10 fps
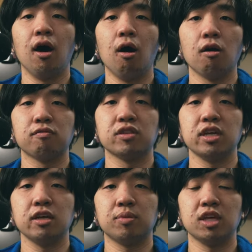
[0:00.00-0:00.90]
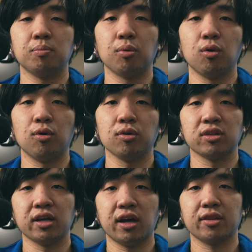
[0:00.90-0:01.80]
of the people
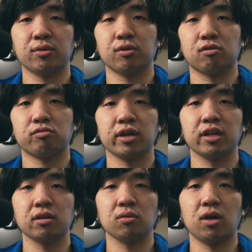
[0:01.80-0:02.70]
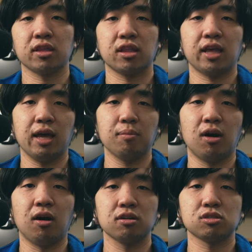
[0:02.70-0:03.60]
that either created a lot of the game
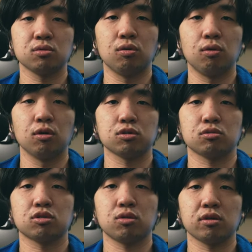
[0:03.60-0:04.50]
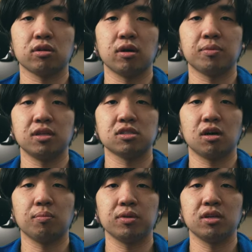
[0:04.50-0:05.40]
consoles or started up these
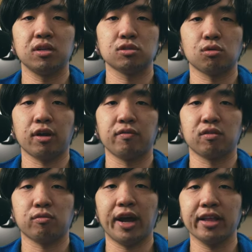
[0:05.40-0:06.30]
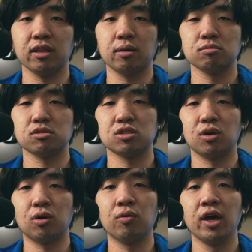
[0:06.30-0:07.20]
companies or even ran them.
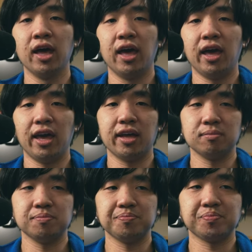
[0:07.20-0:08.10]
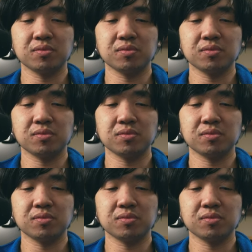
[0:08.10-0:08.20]
So in